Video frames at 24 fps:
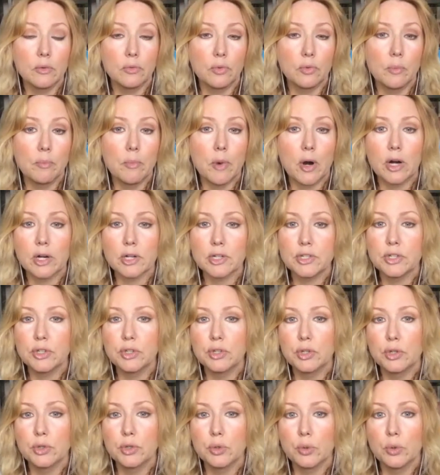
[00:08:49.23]
remarked to
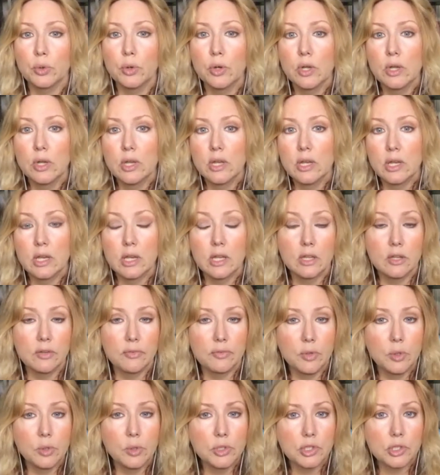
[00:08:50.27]
you in the
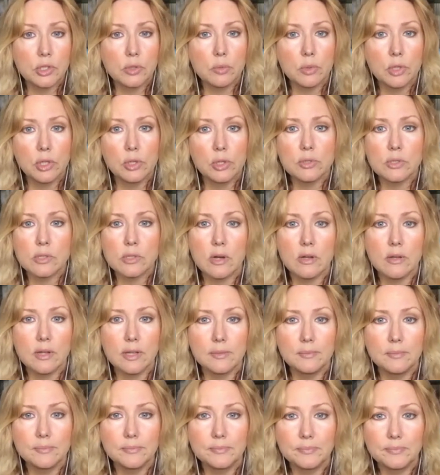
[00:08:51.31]
future when you saw
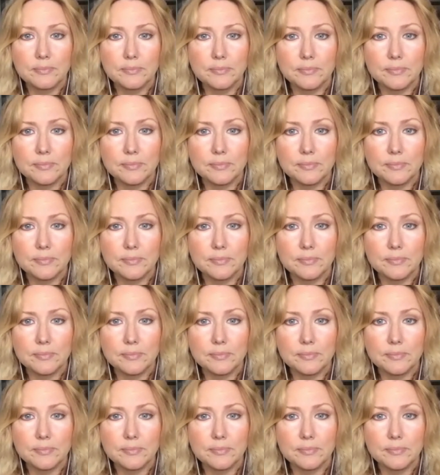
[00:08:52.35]
them?